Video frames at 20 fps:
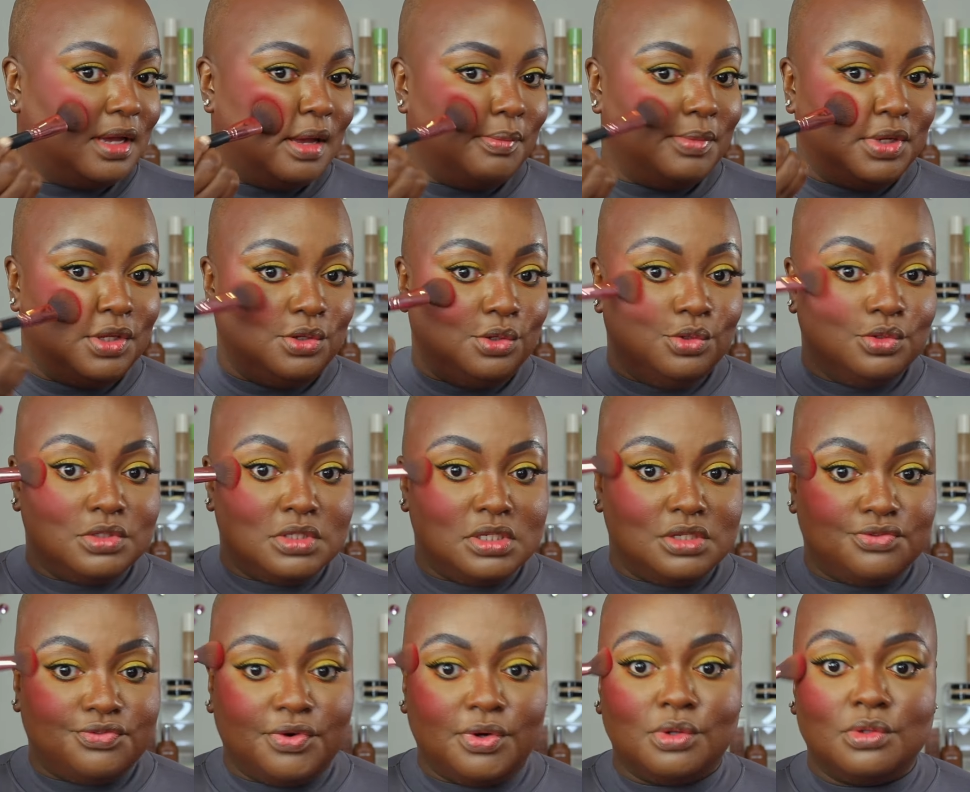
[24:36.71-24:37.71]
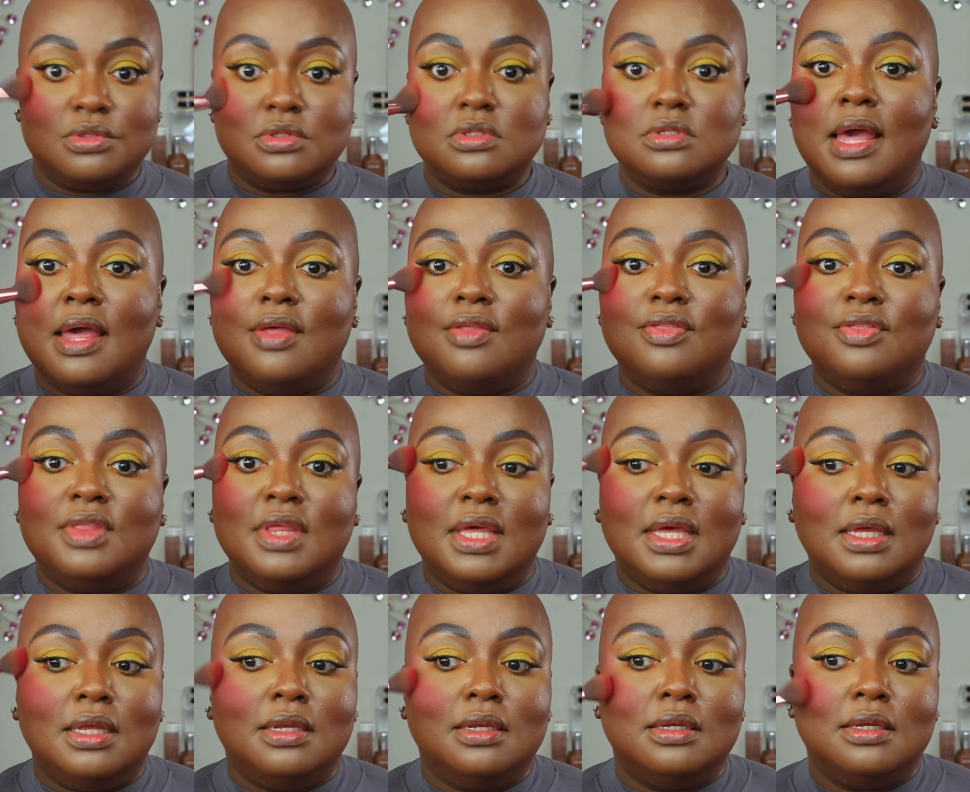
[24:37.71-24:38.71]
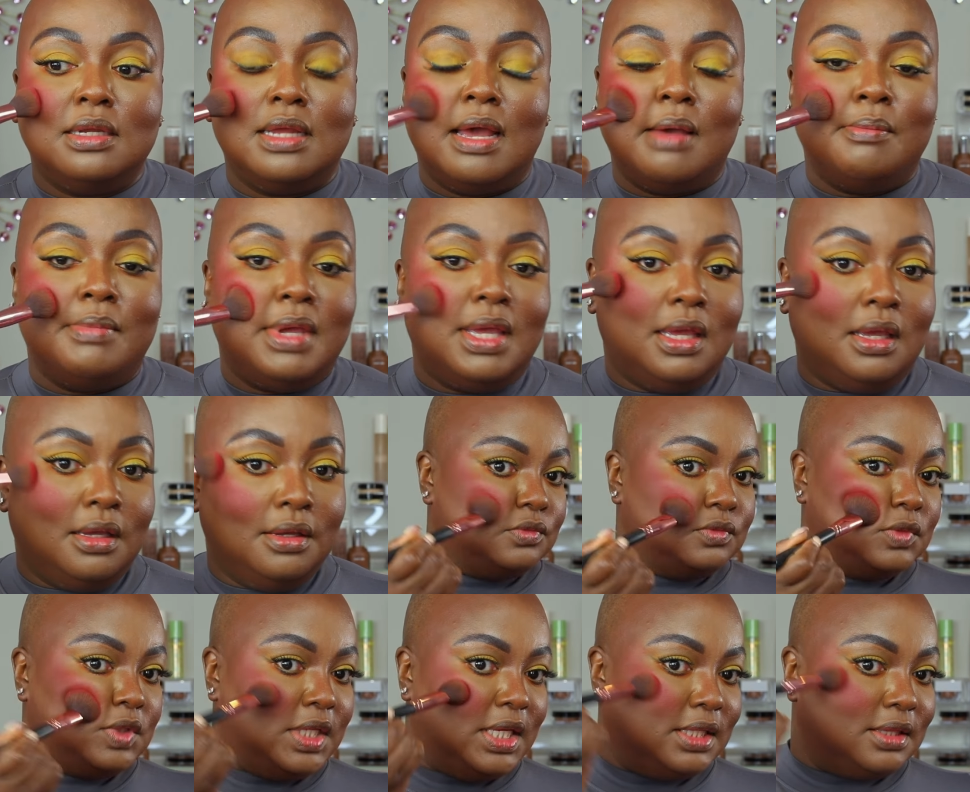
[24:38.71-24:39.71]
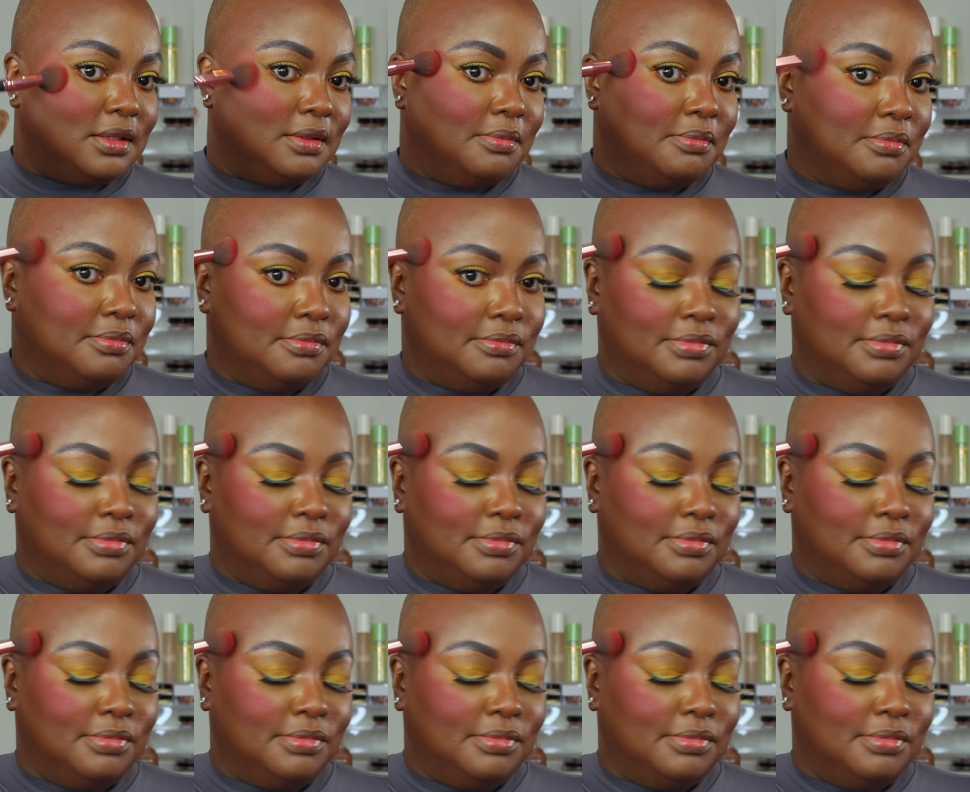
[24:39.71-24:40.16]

I'm going to use these first, and then I may get them.